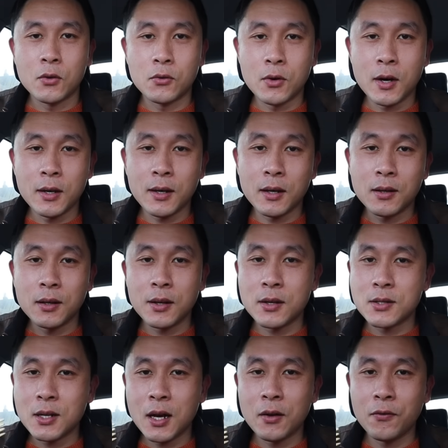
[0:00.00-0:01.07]
Right, I think
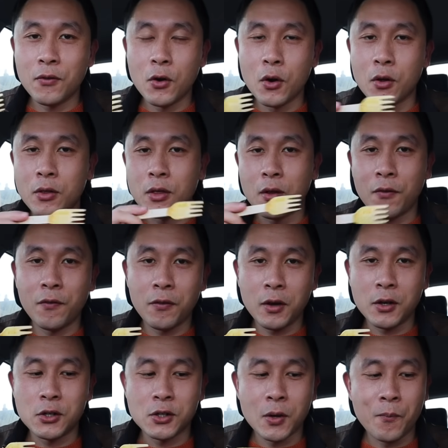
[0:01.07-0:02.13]
it's time for the
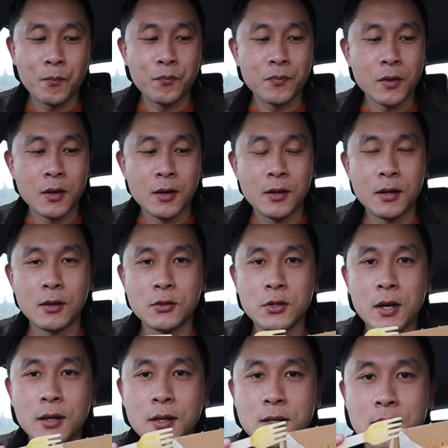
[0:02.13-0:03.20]
fish. Now
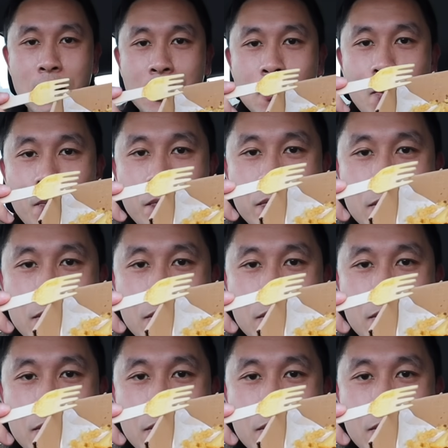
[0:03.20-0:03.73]
check this out.